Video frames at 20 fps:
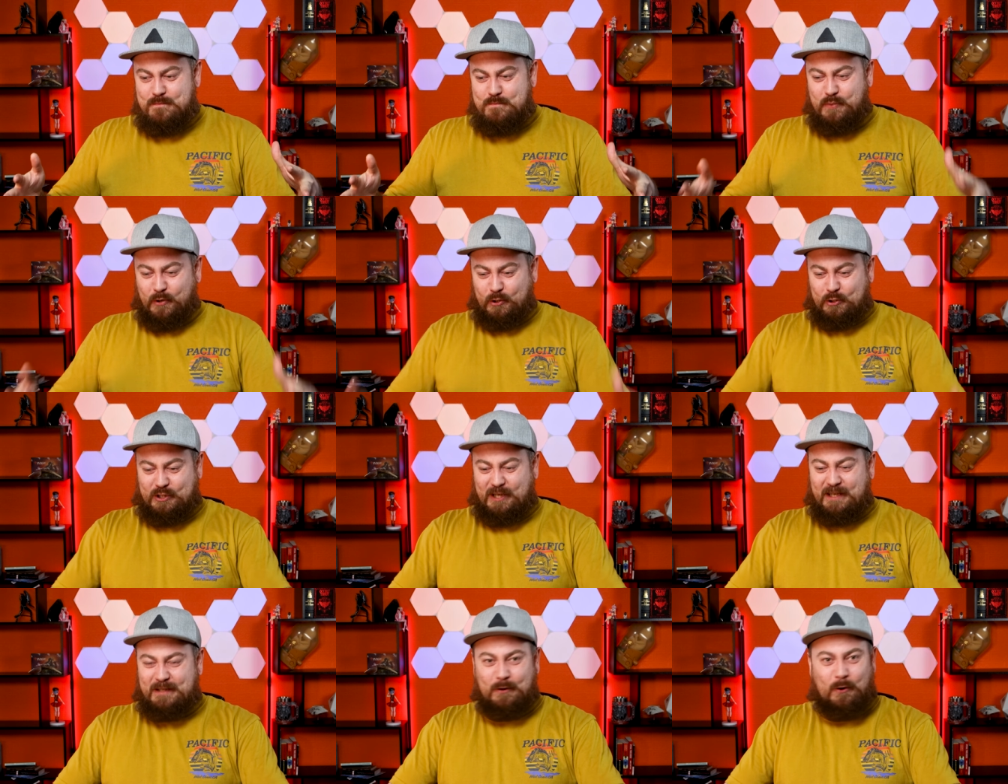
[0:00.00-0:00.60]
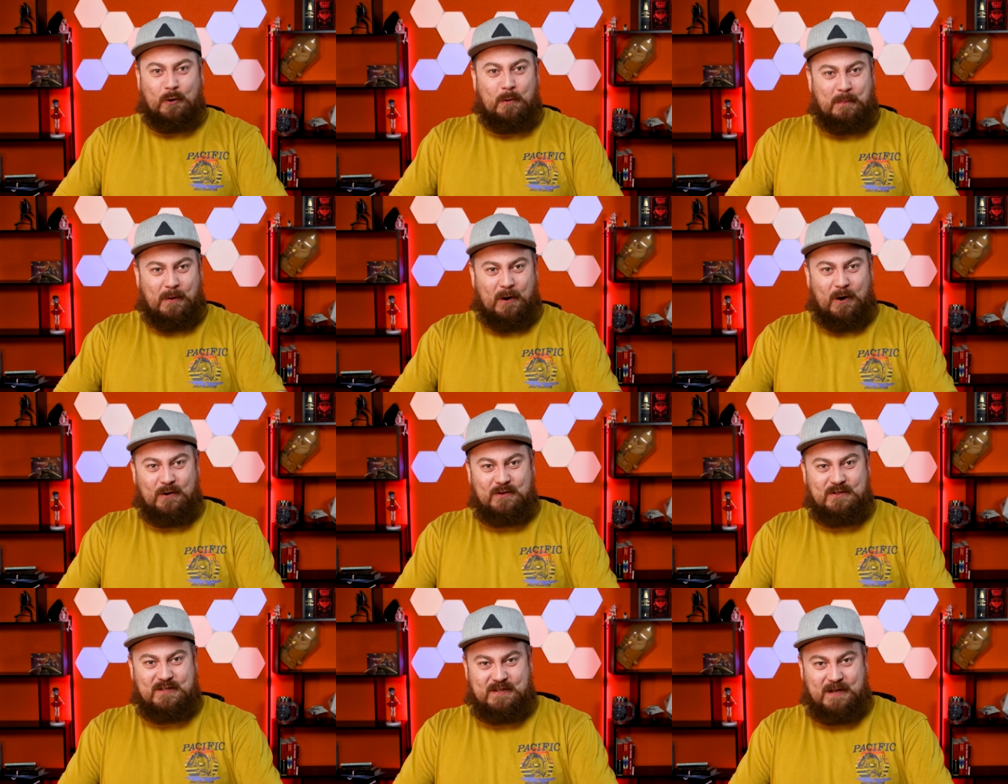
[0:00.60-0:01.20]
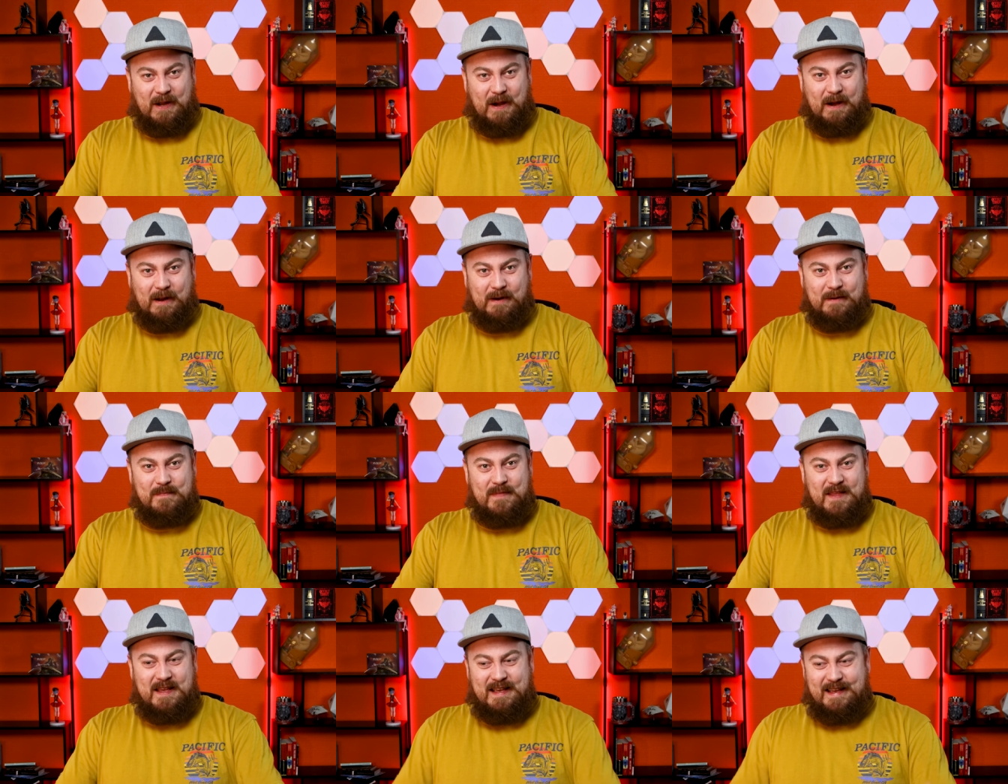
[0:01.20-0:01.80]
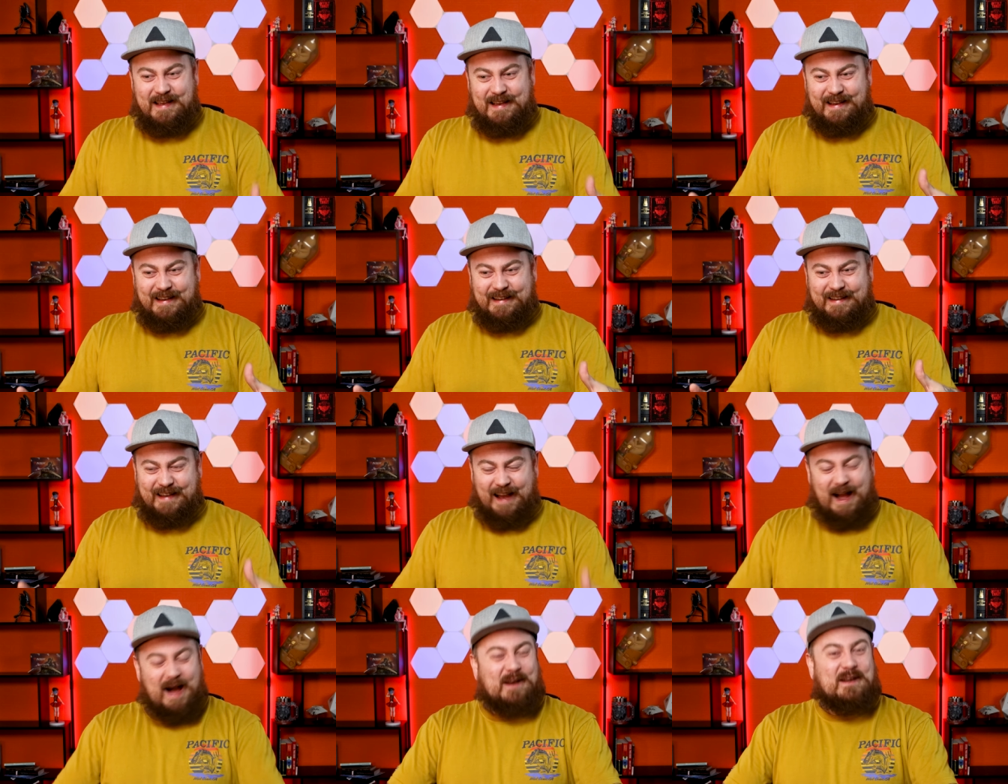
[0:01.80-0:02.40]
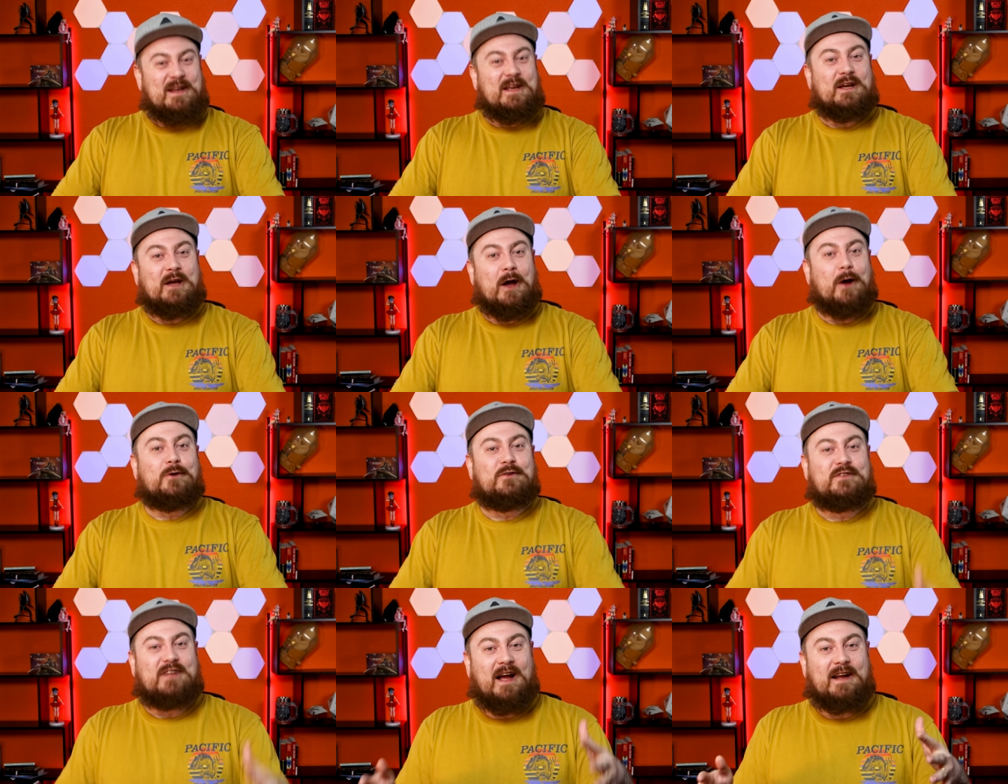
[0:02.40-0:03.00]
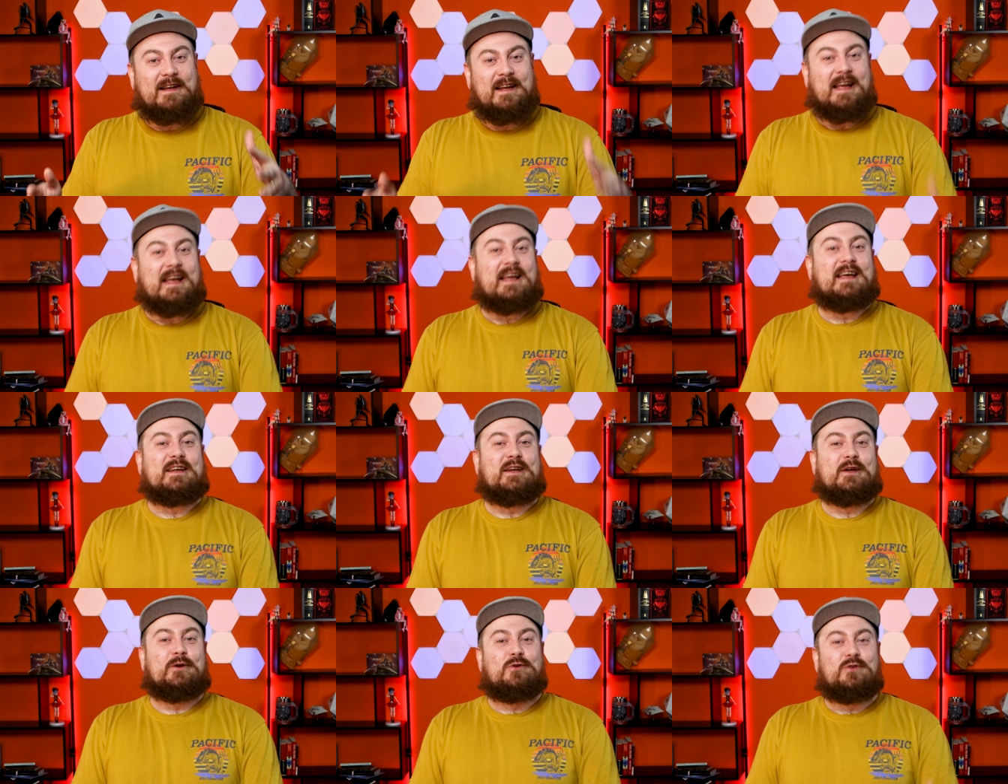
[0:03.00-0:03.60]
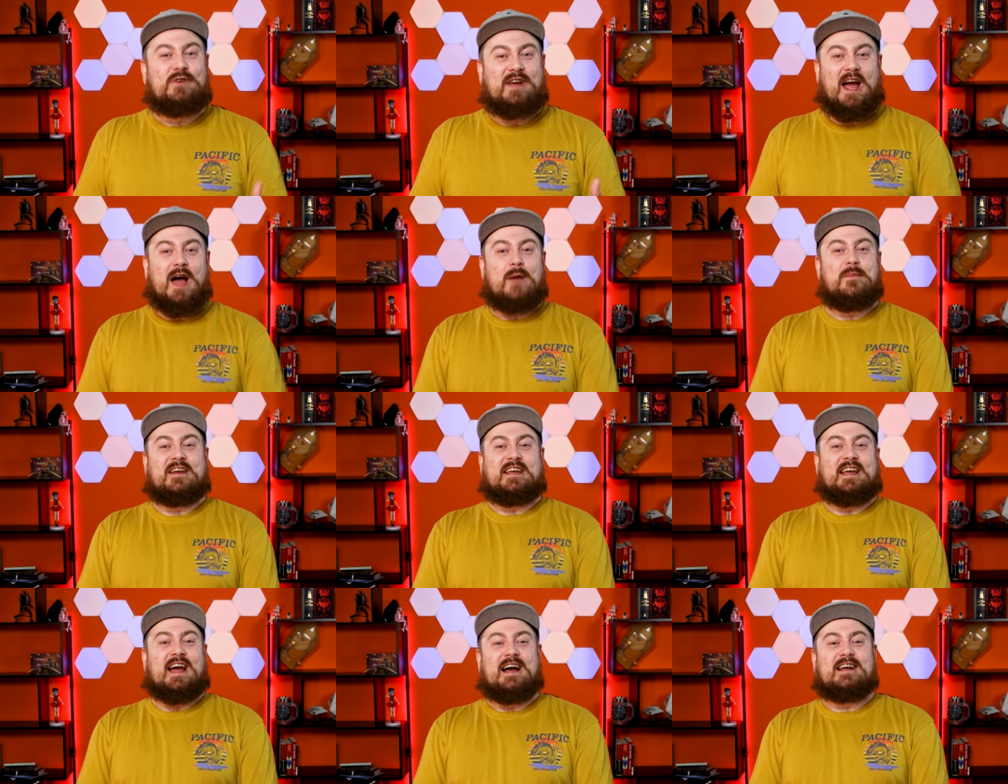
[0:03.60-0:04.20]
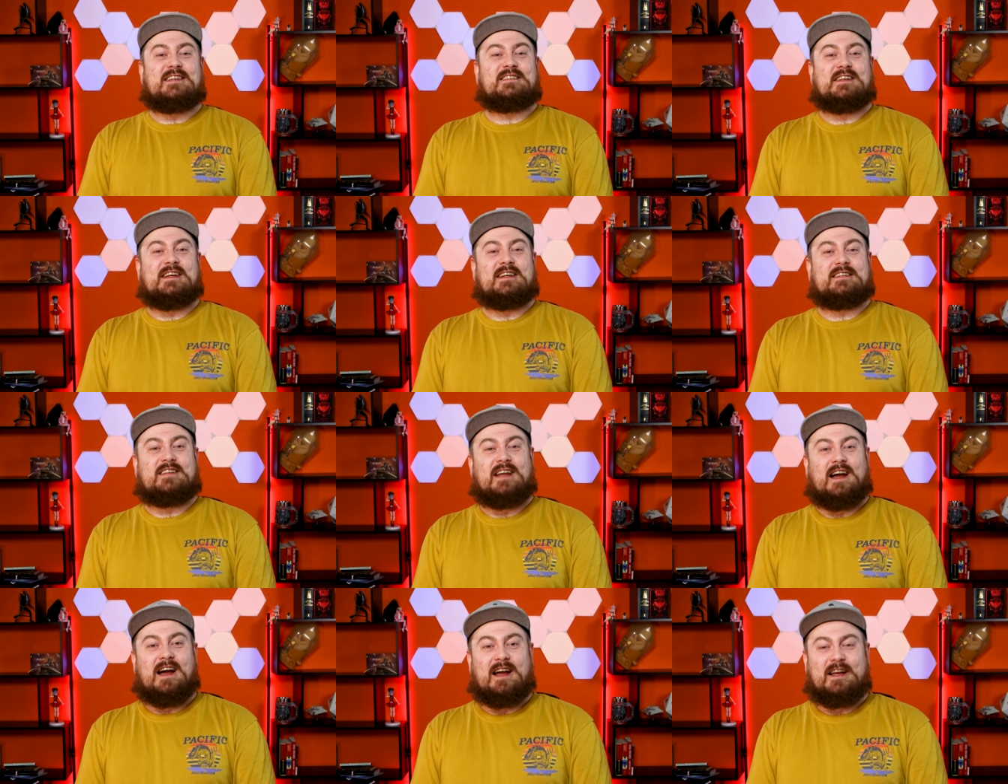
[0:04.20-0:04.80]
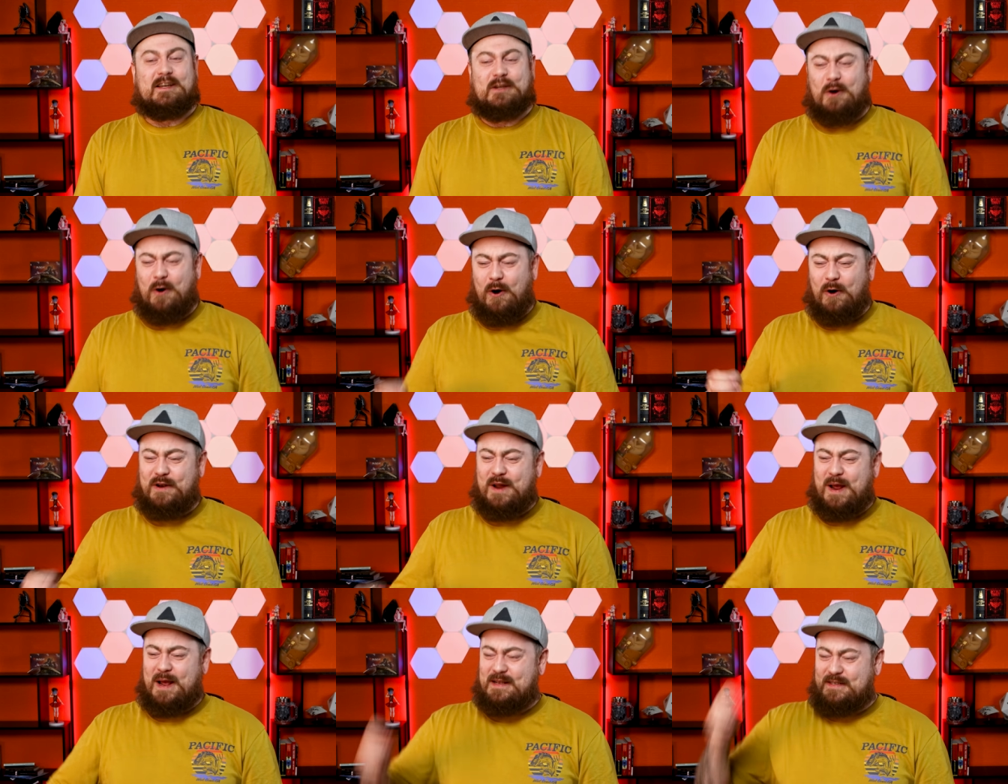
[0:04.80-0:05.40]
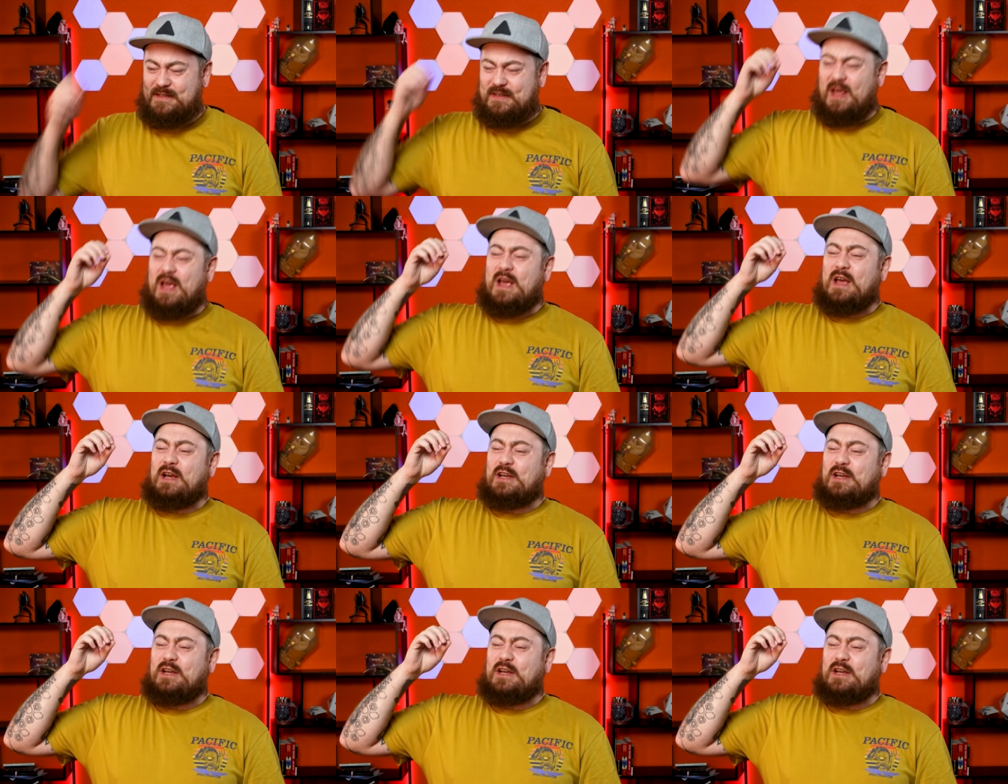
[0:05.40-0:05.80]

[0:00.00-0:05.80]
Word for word: Bushido porn star carrying out an aerial kamikaze attack on his